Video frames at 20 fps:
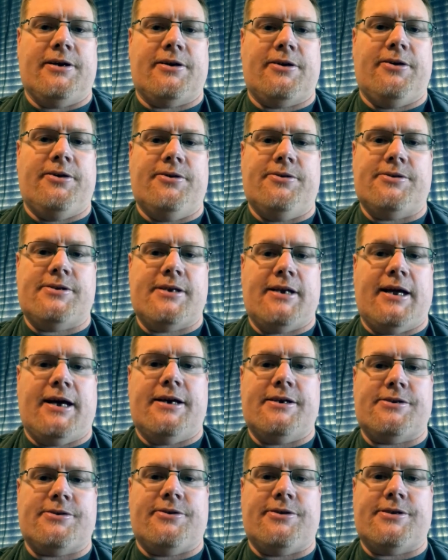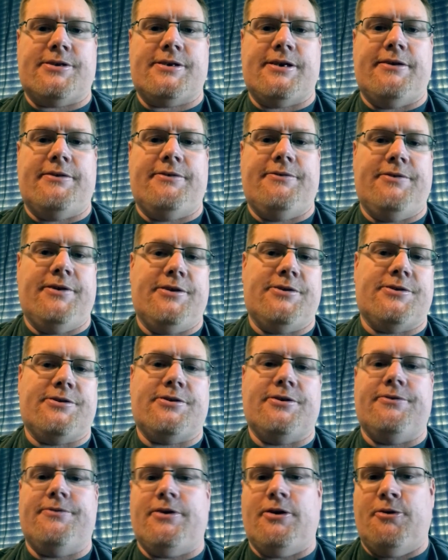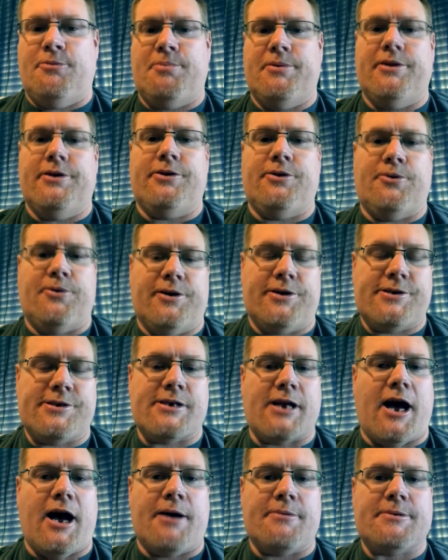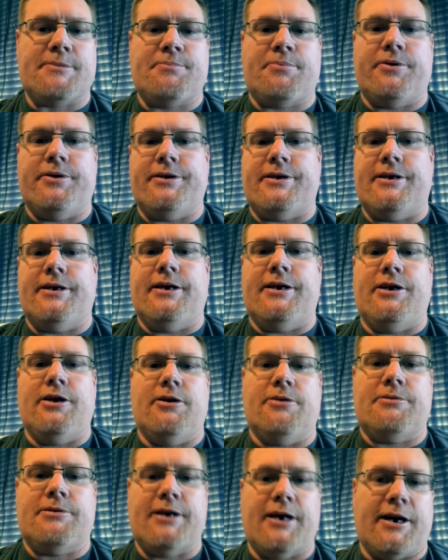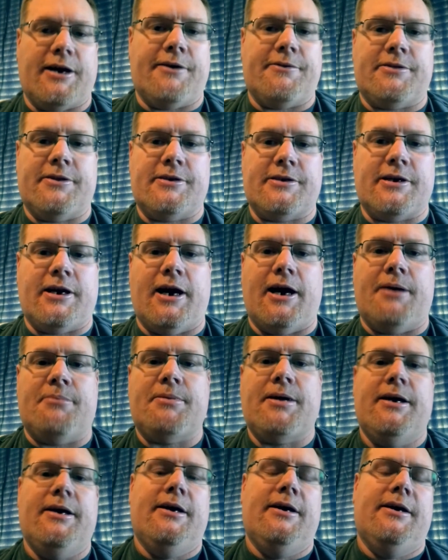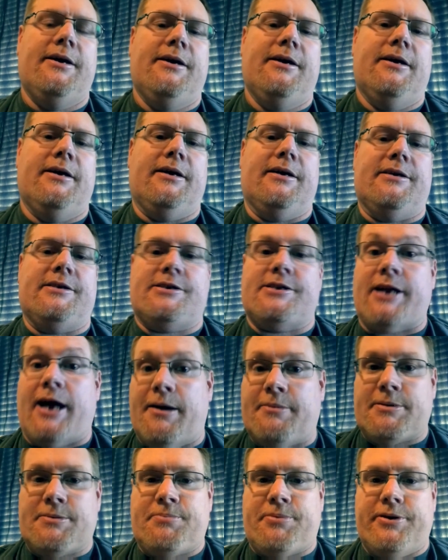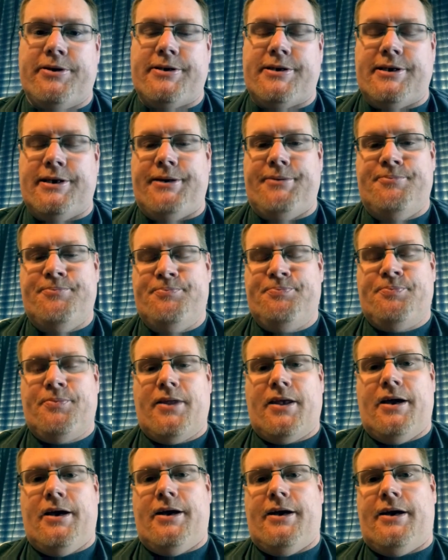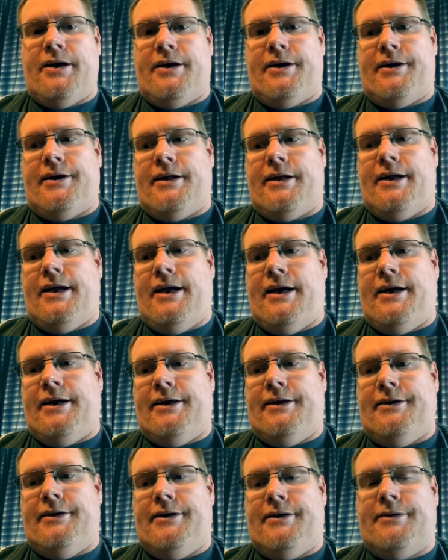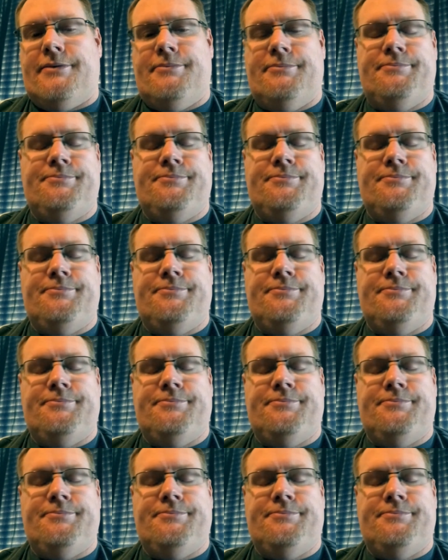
enclosed, it has all the safety features. So if you open the door, it stops printing. You take off the top, it stops printing. Uh, and